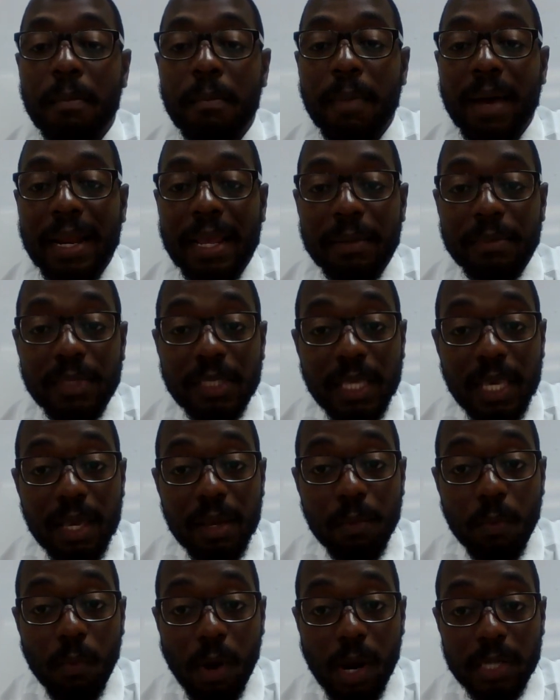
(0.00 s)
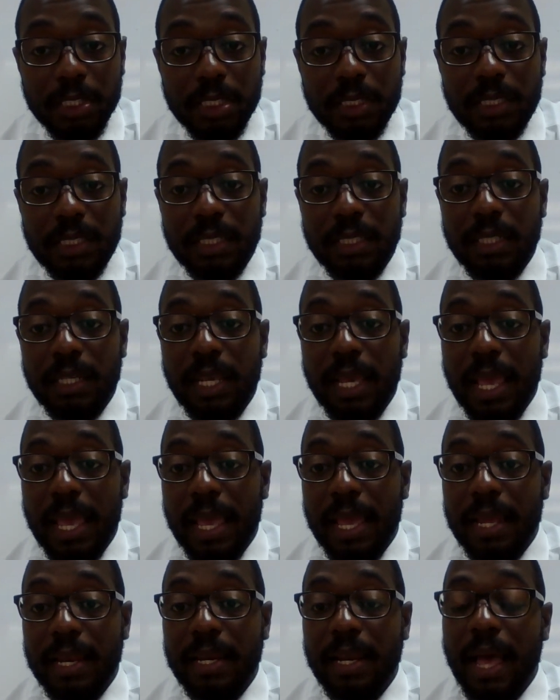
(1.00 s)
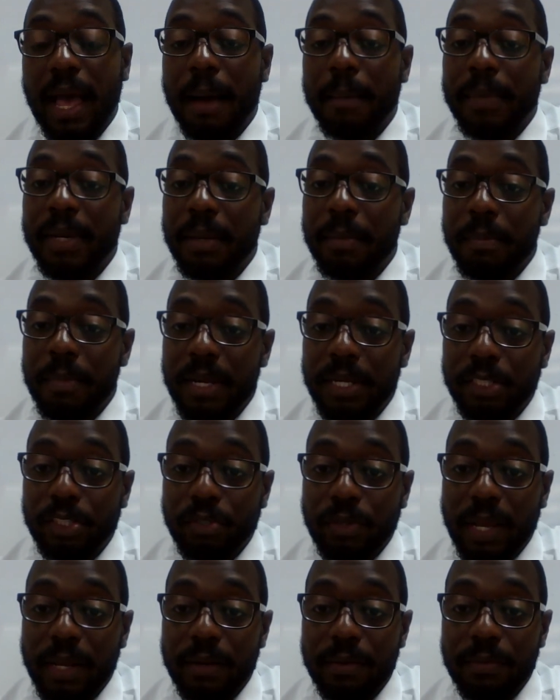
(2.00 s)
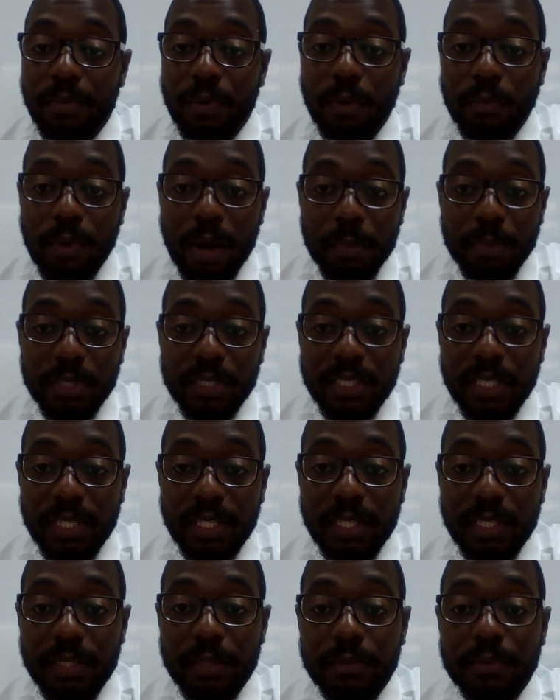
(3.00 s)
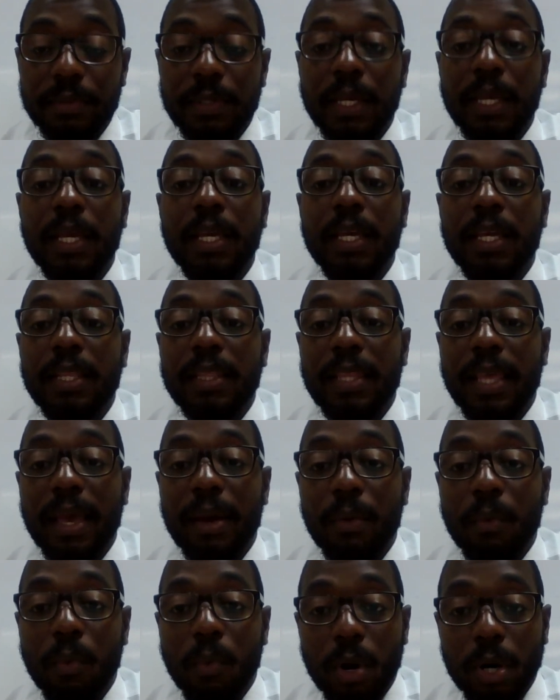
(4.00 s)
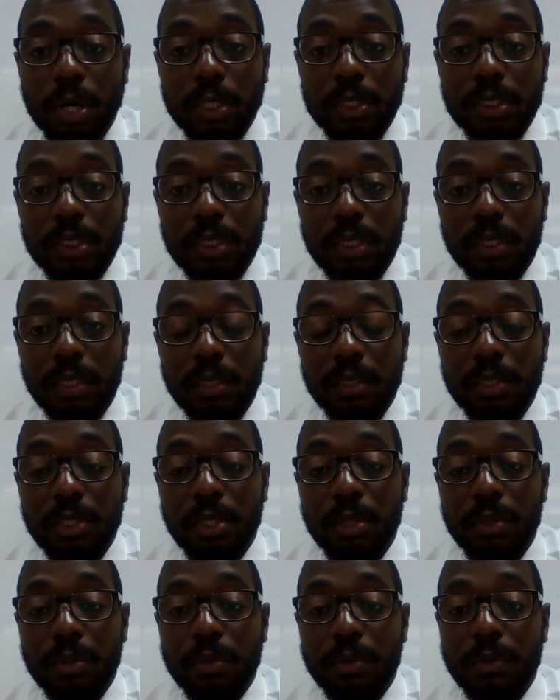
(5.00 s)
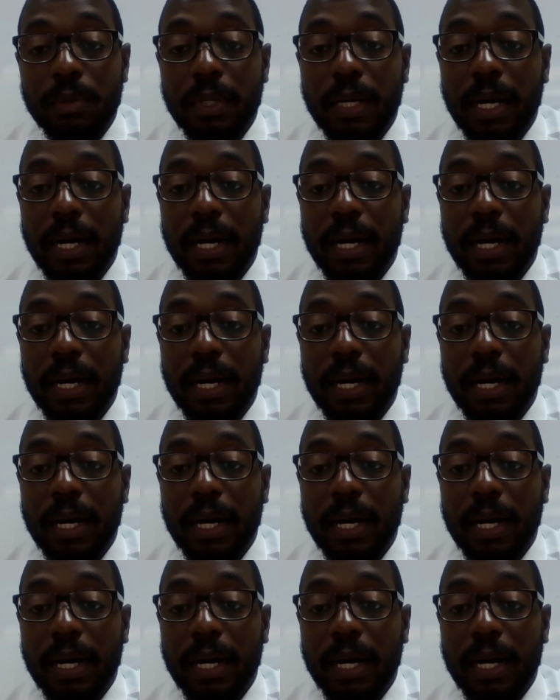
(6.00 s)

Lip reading: My name is Ken Washington, and I'm an administrative representative that works to